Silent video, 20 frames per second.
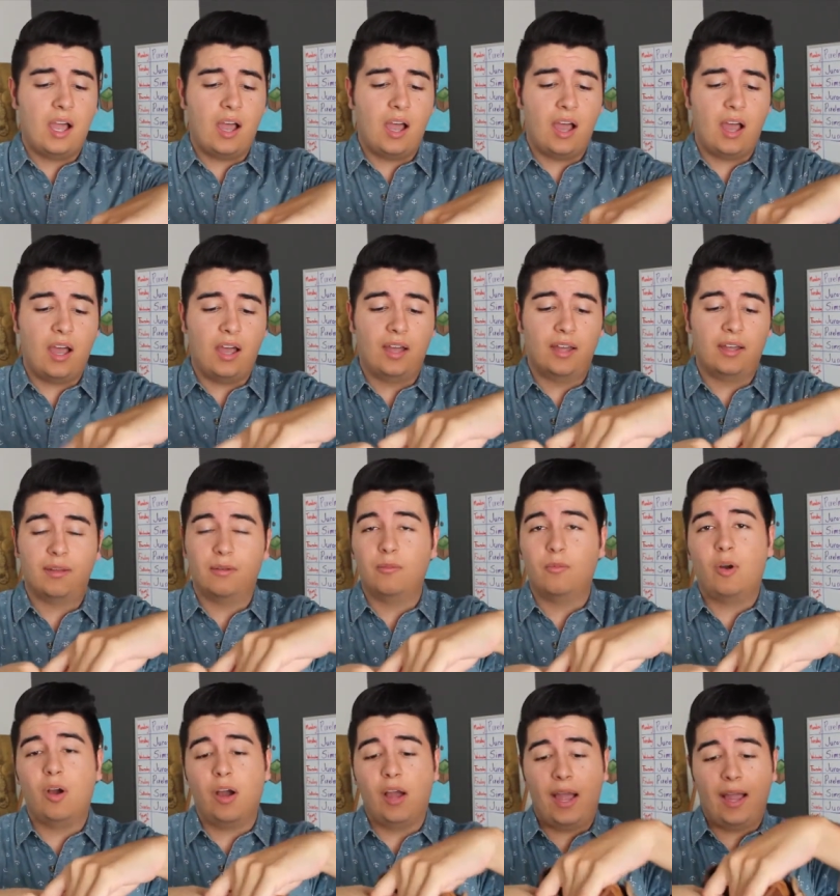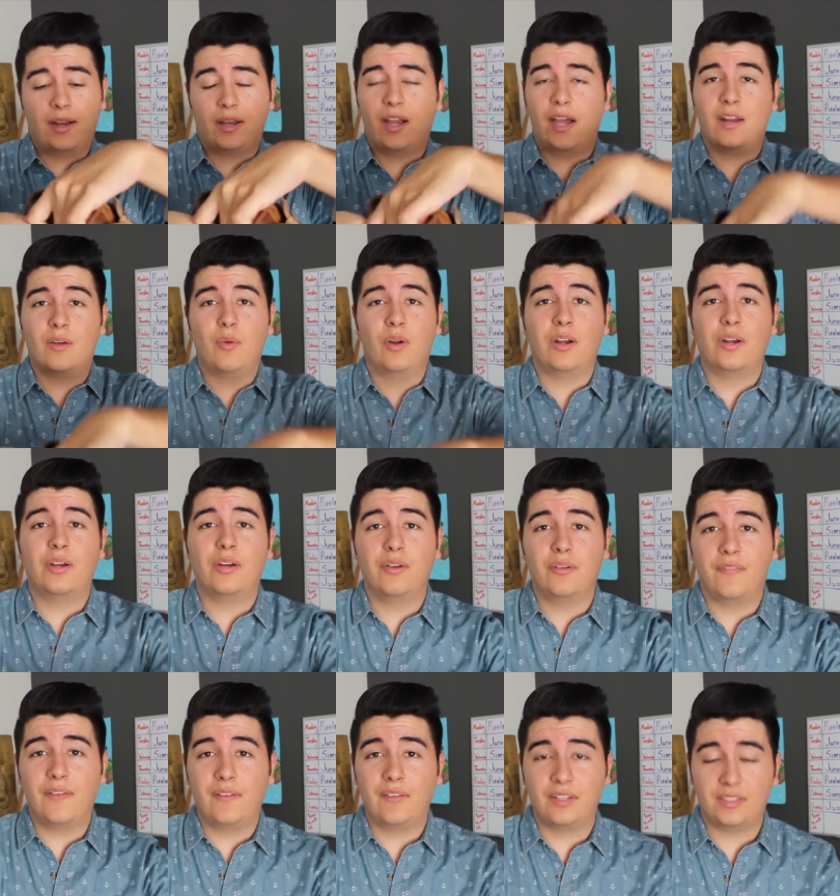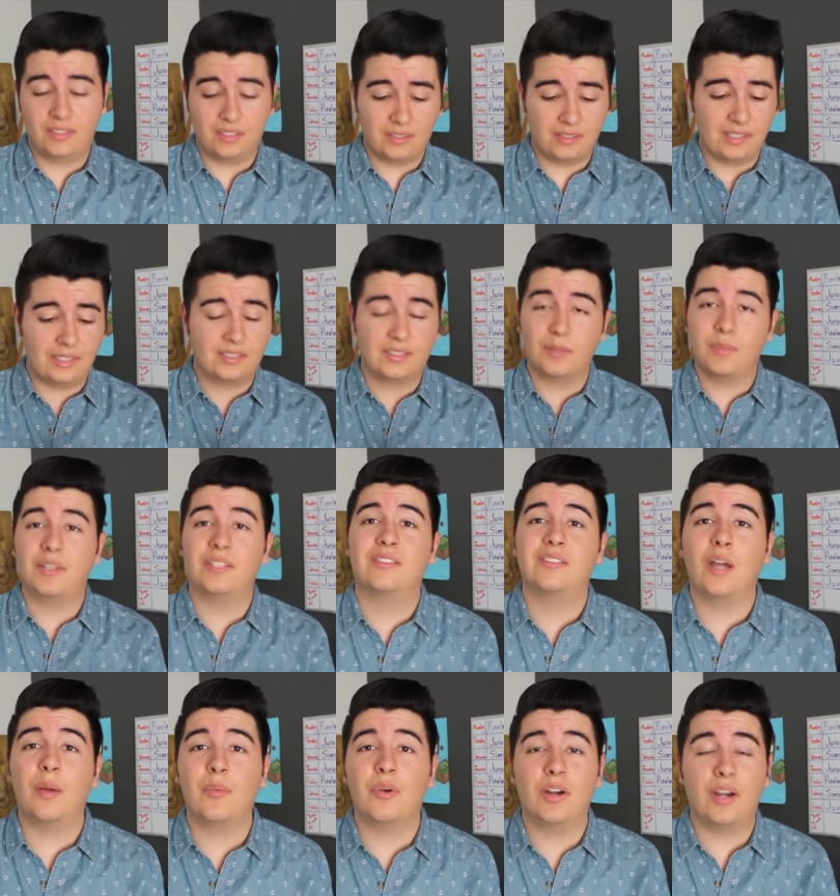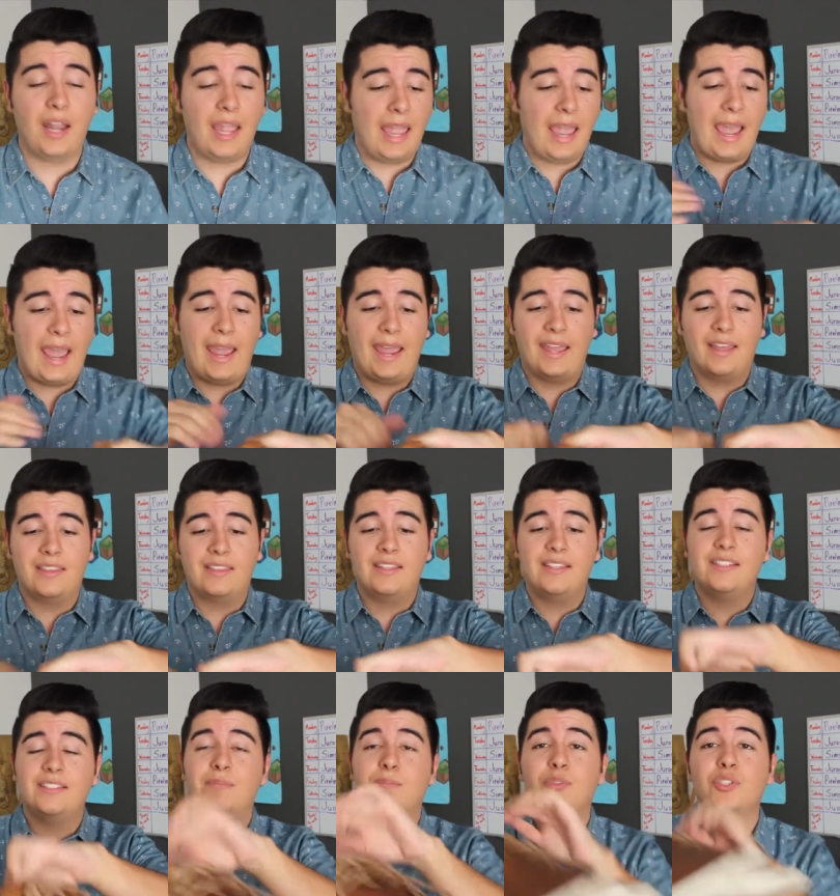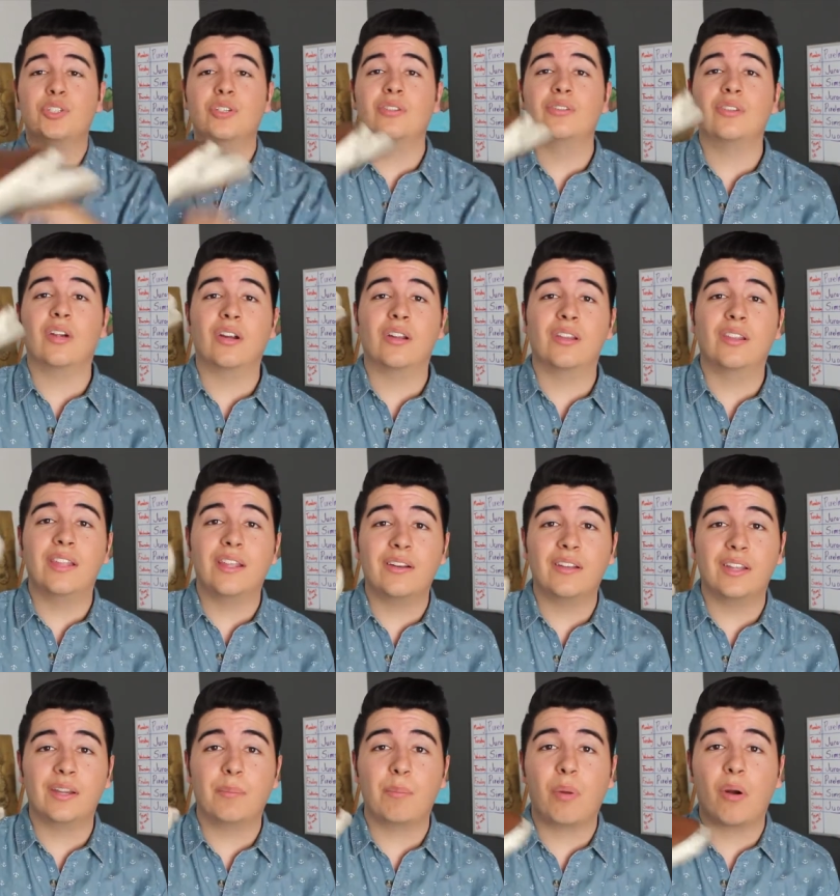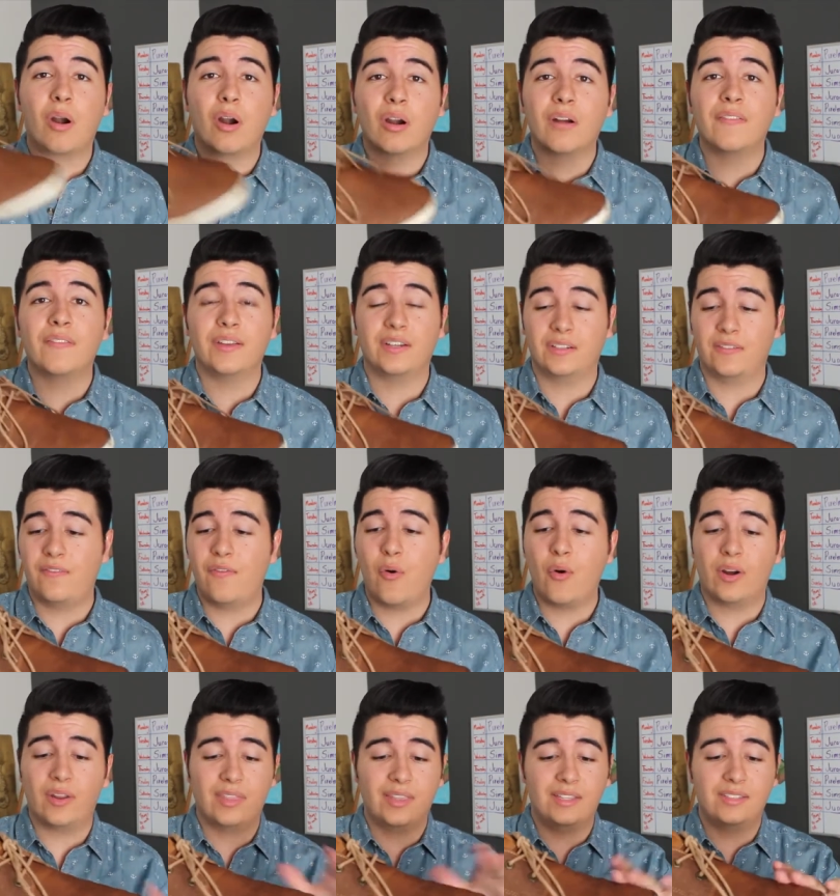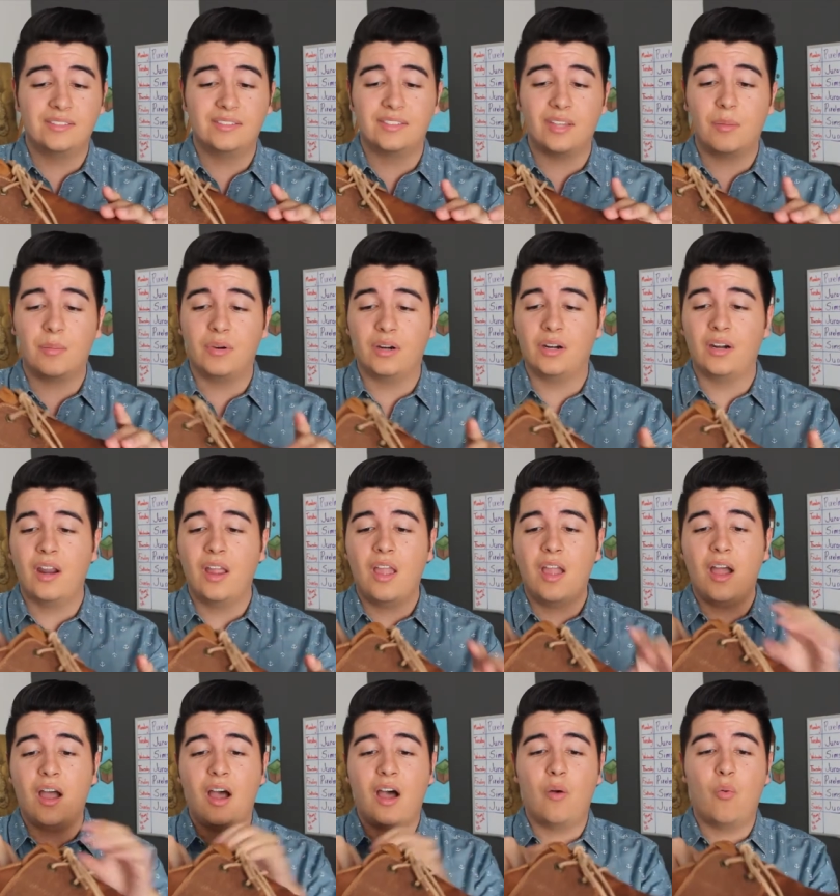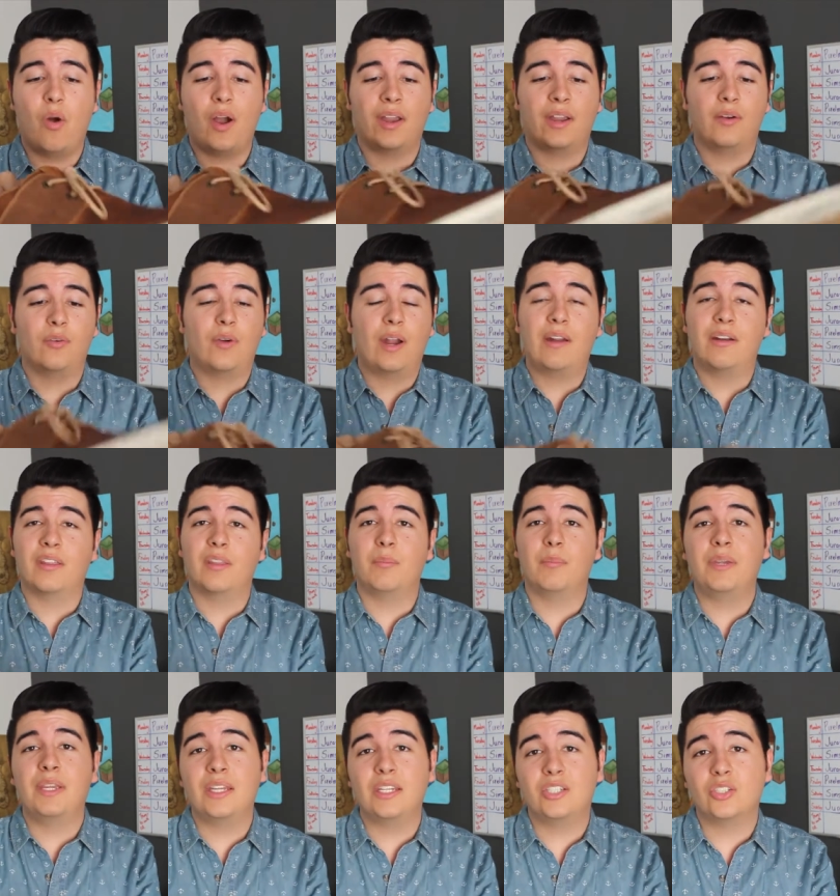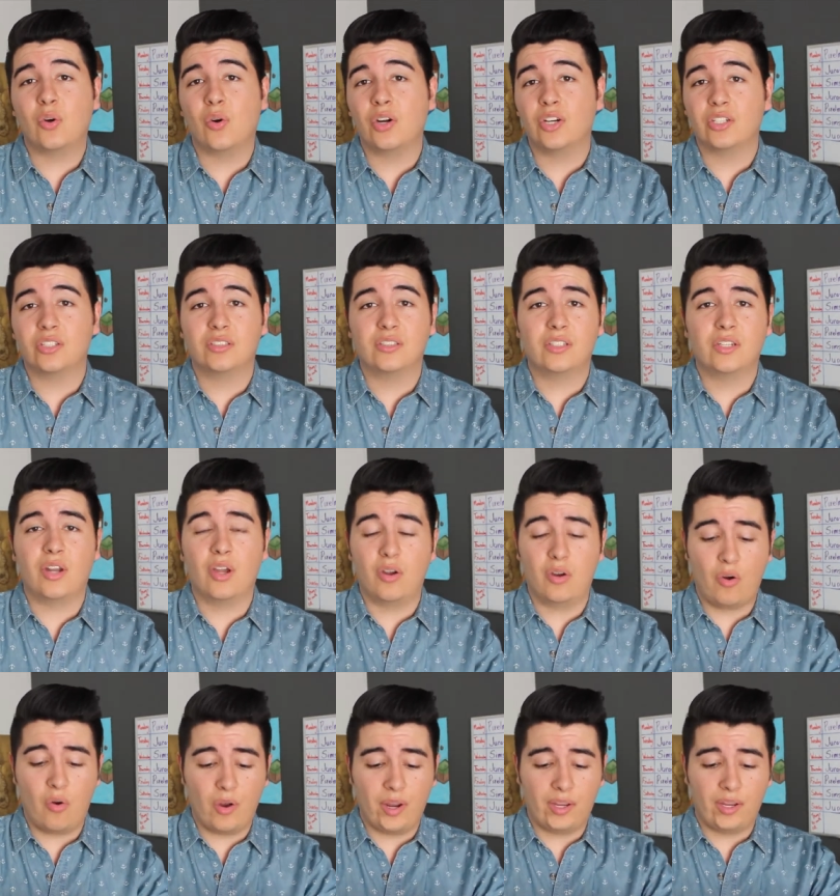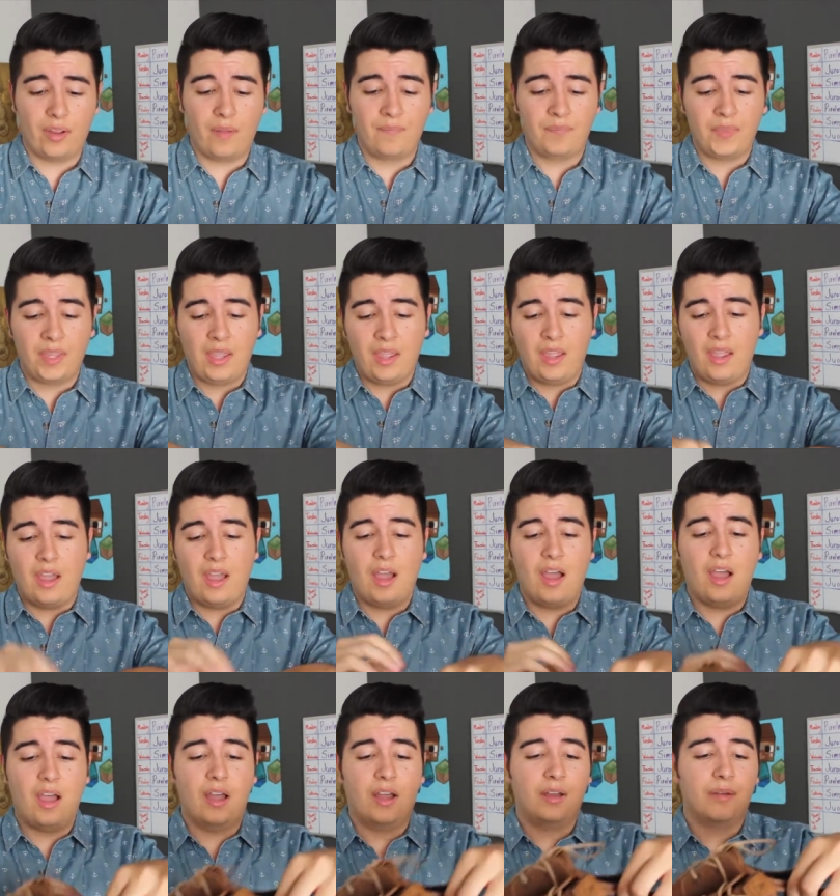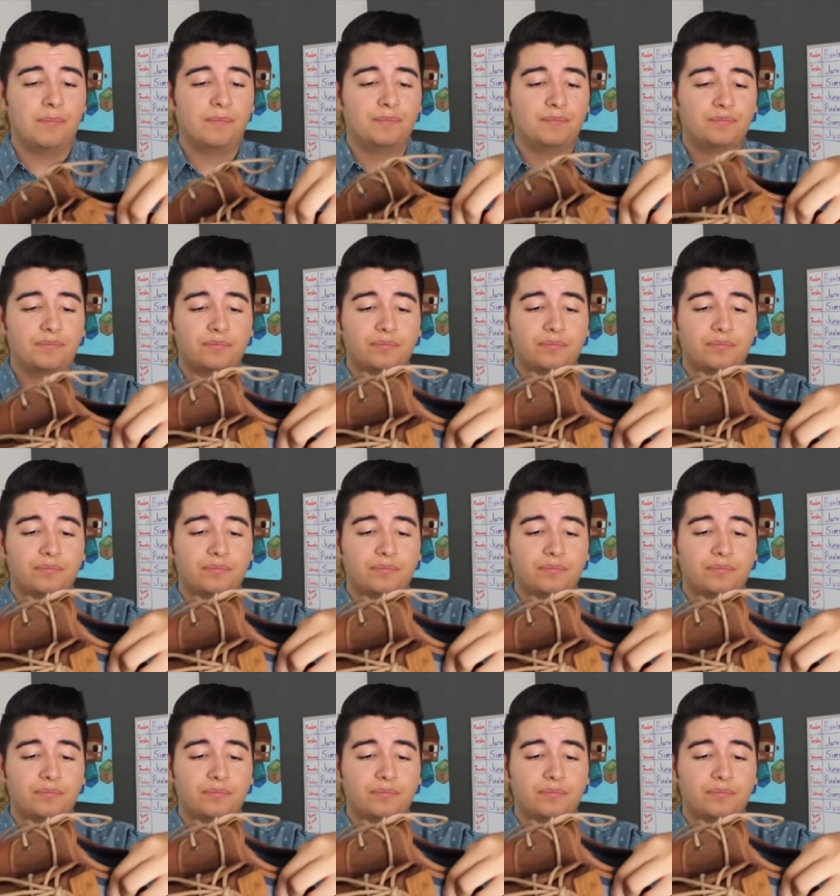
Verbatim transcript: uh, well, I kind of wanted to do a favor because it's gonna be summer and these shoes are literally perfect for the summer uh, walking around on the beach or just, you know, going um,